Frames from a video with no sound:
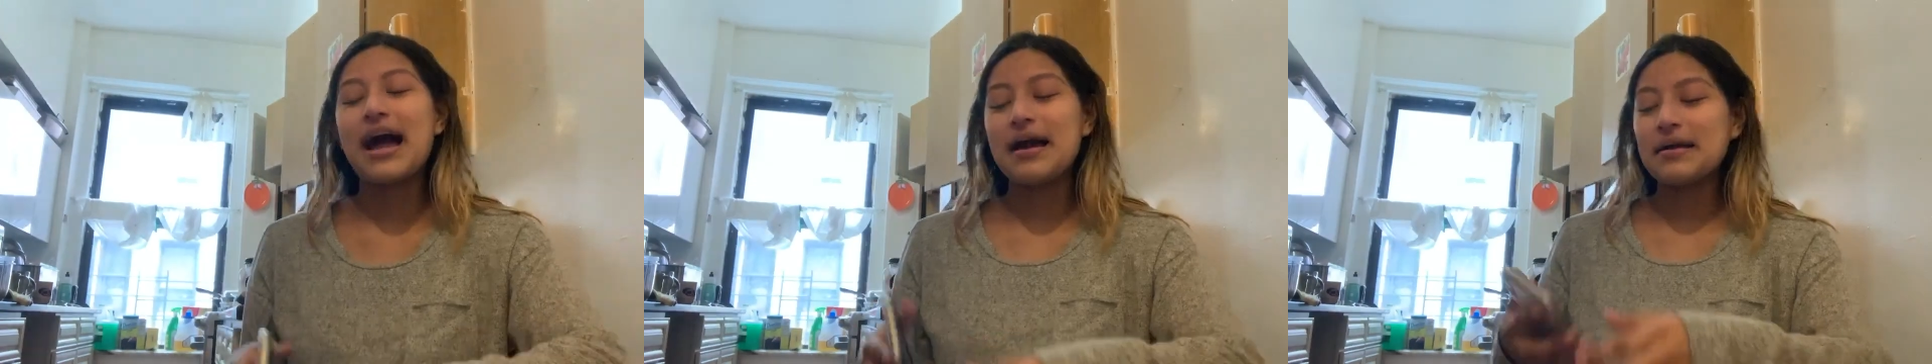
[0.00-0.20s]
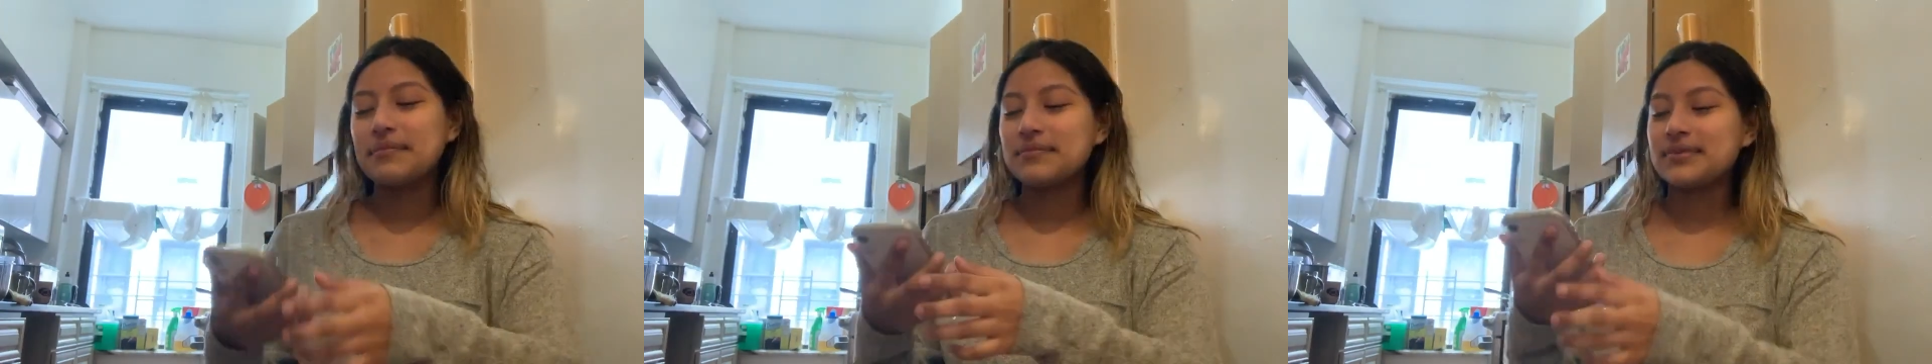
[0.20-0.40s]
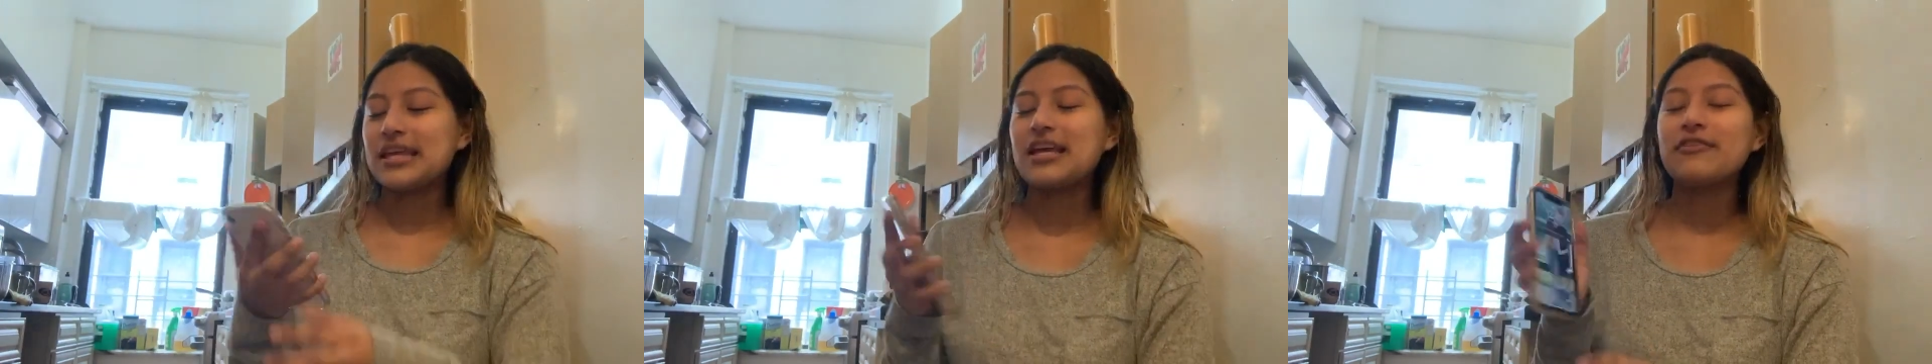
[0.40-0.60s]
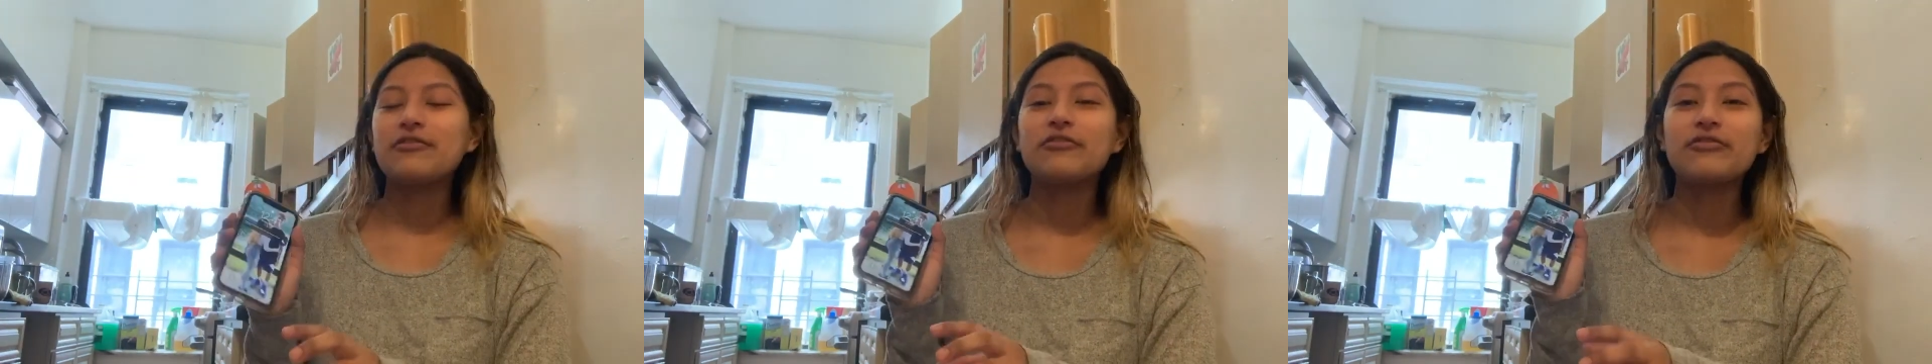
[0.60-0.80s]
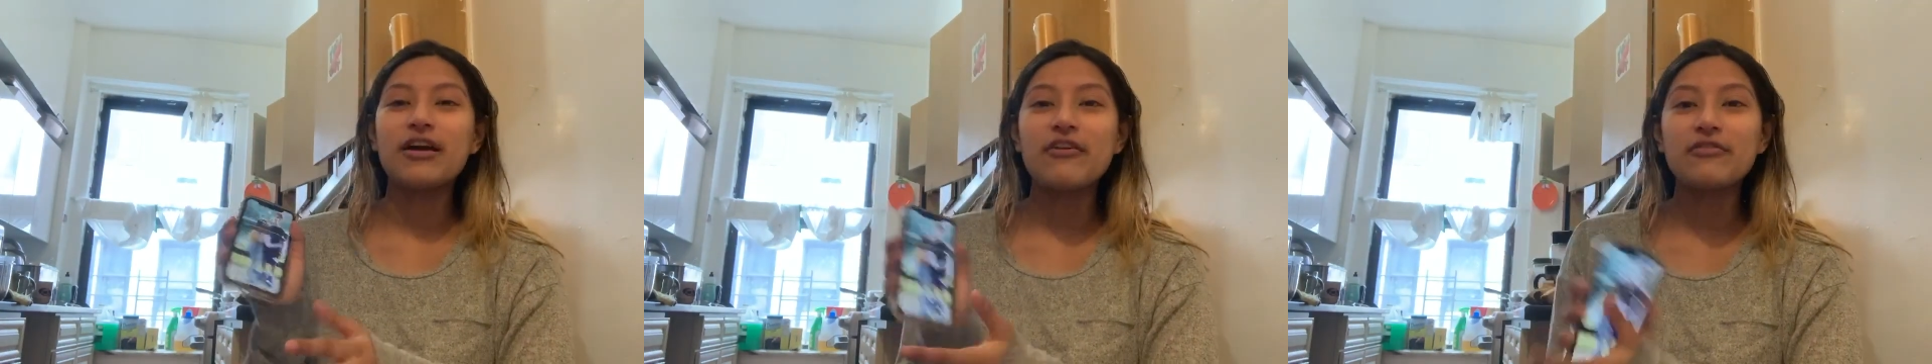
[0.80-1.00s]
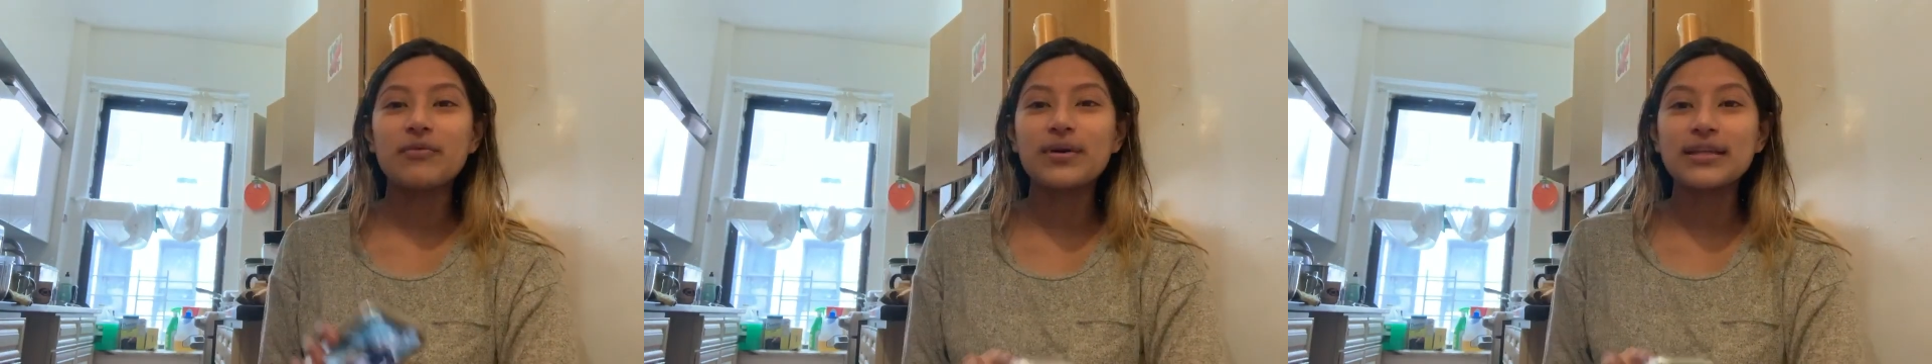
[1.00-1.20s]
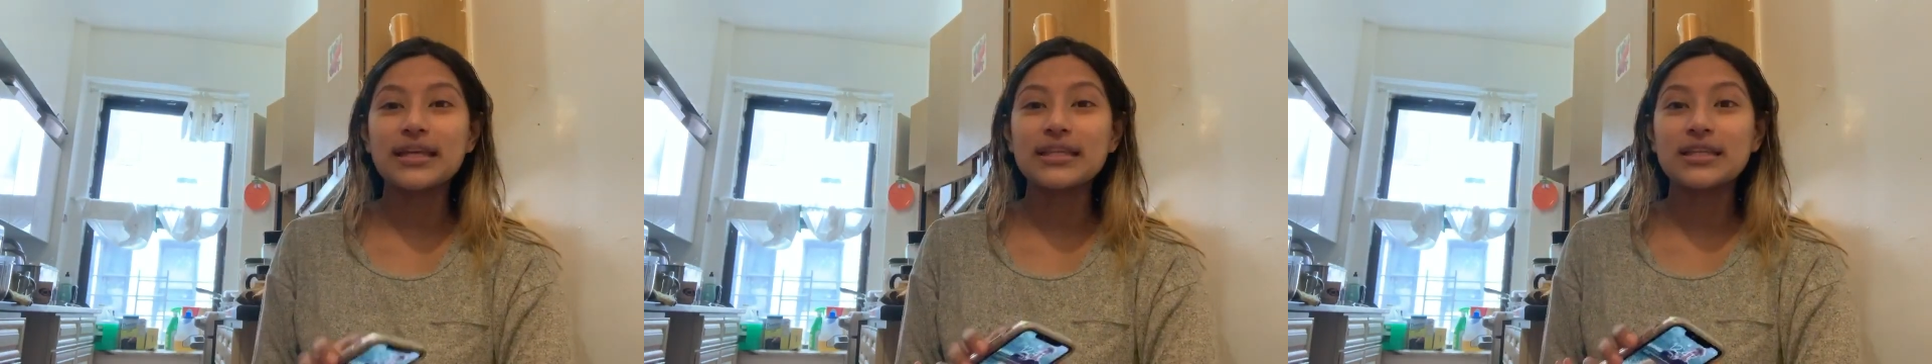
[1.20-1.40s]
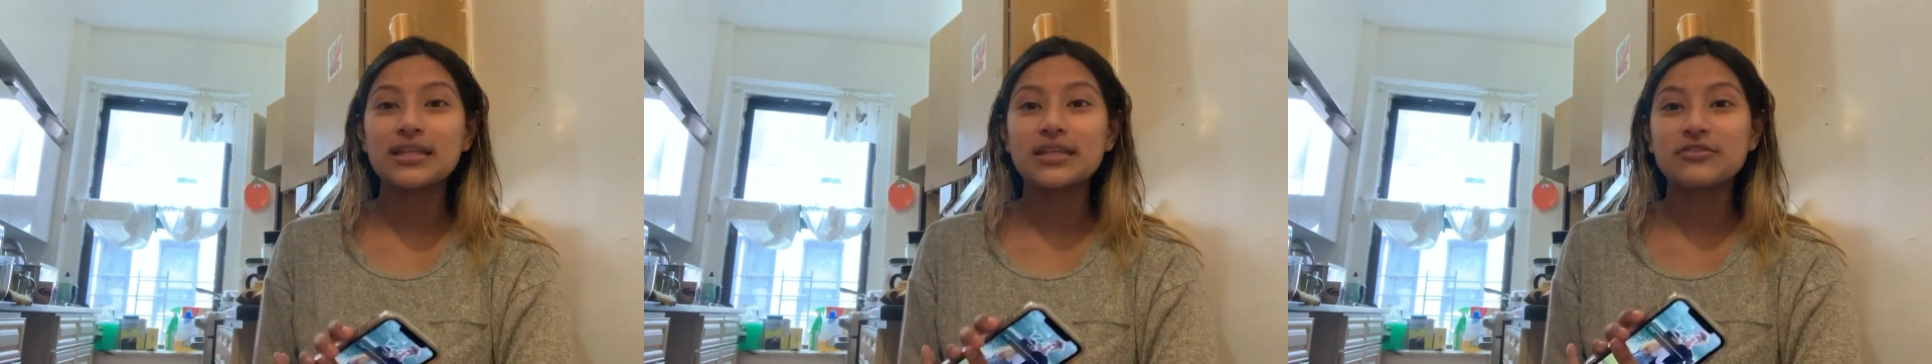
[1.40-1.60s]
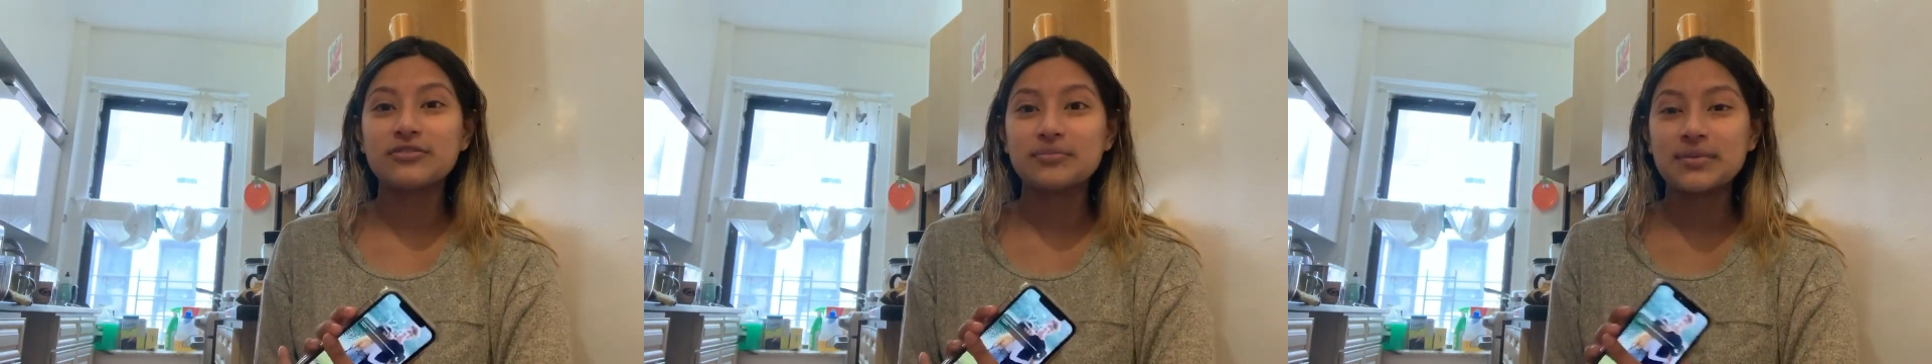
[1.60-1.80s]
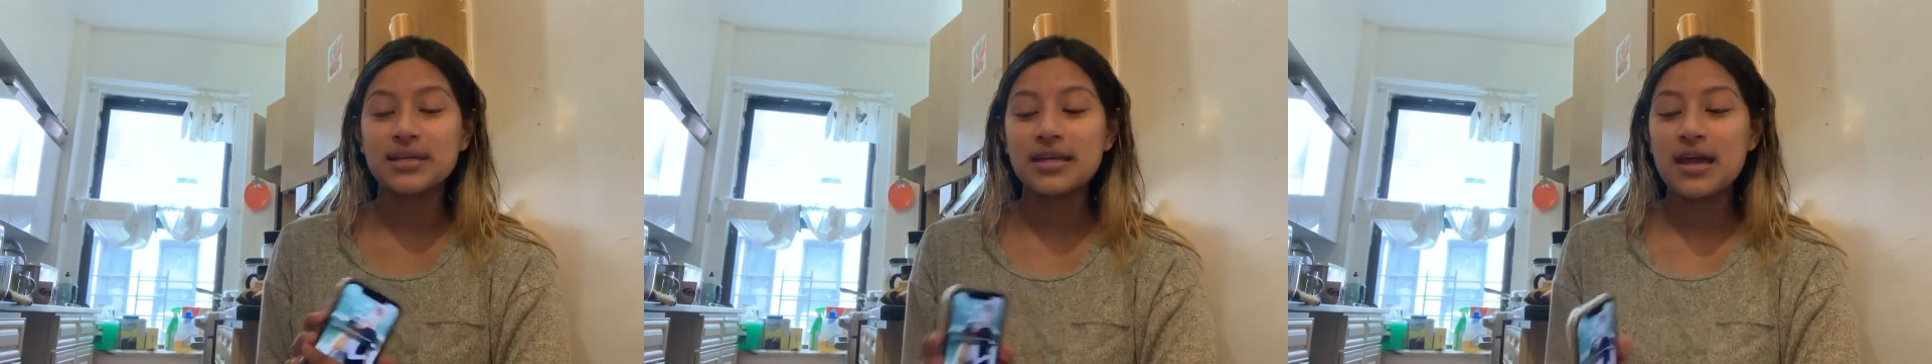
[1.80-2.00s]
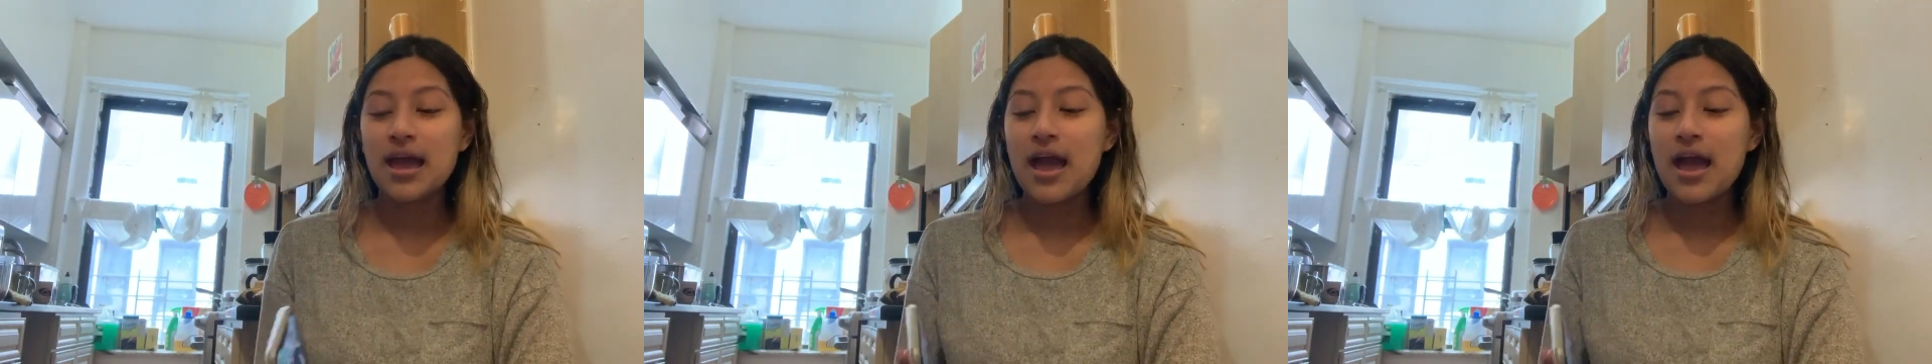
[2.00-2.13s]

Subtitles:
I'm thankful for everyone that did this for me,